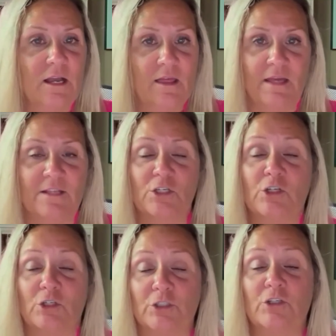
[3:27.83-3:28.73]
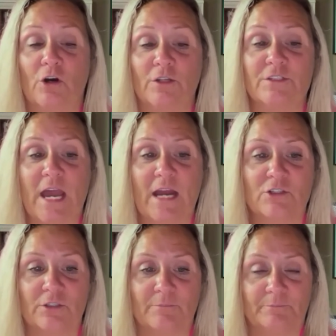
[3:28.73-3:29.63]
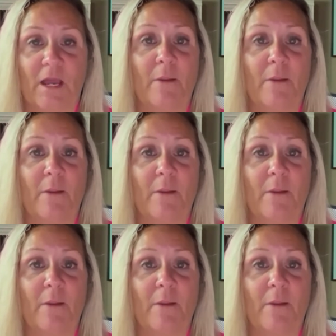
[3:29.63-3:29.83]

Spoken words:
And that's a good call to action,